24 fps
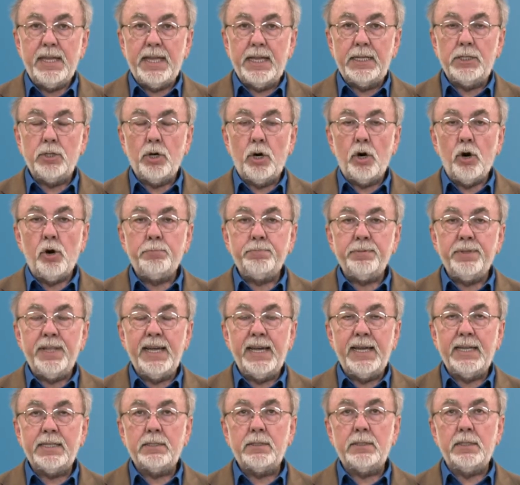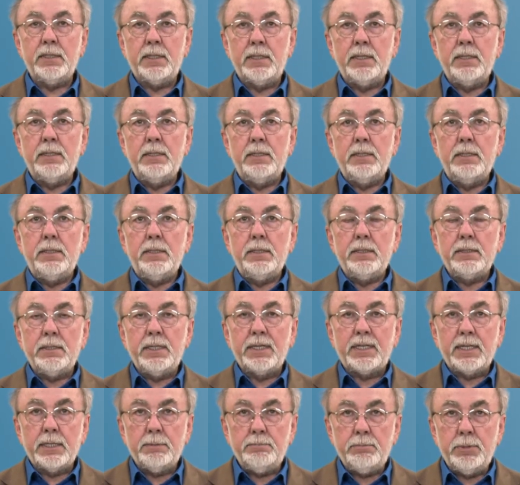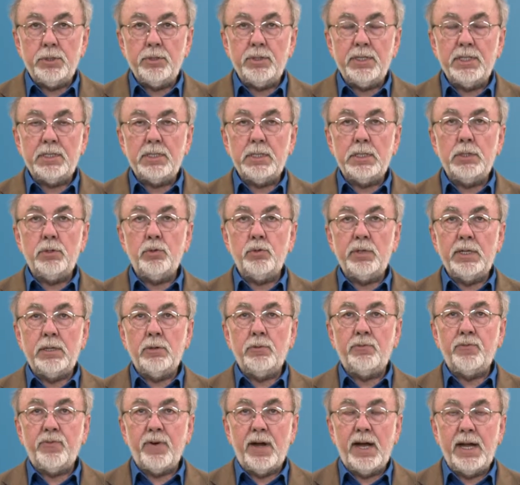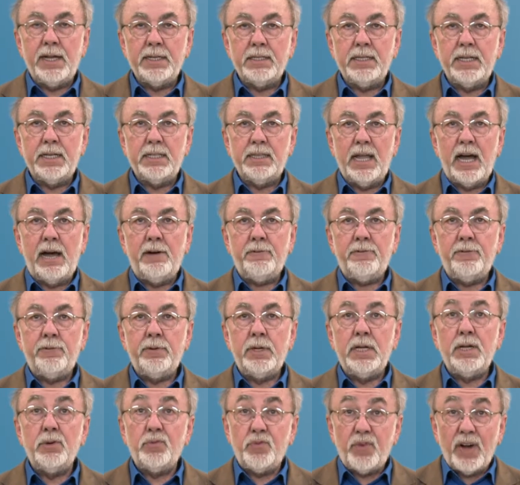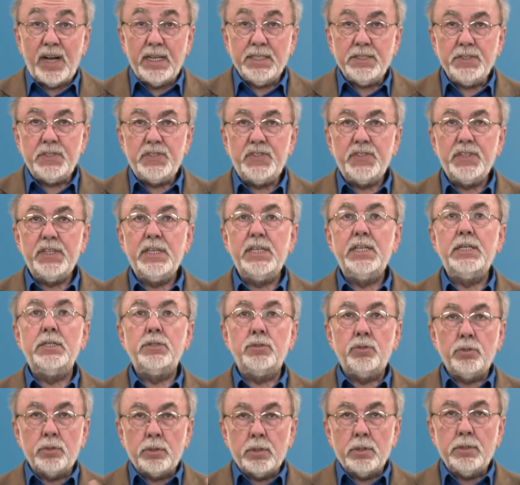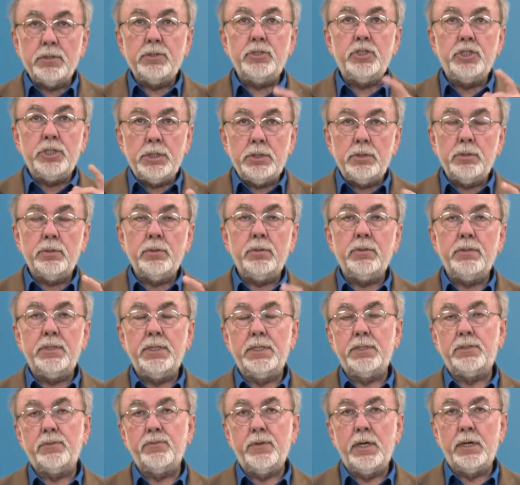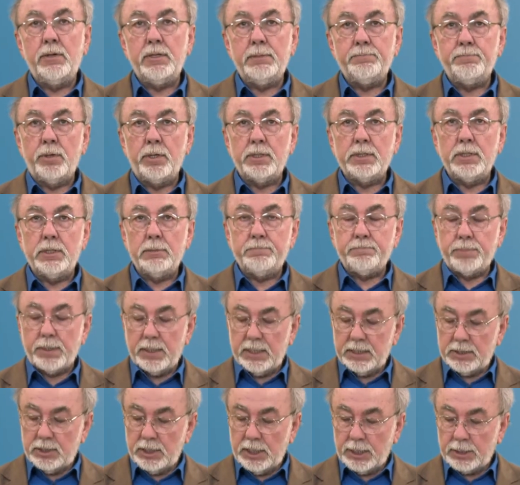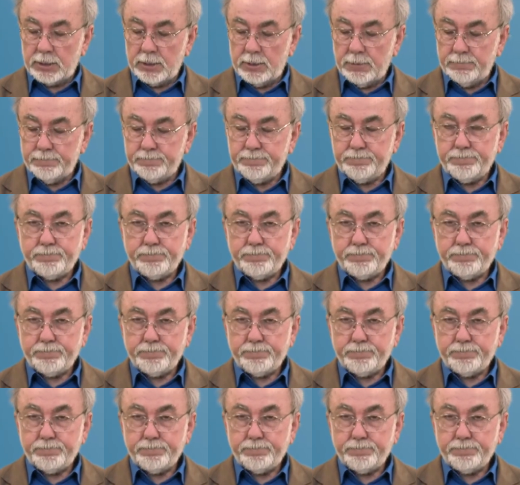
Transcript: and hope that the community will find enough funds to continue this very important project.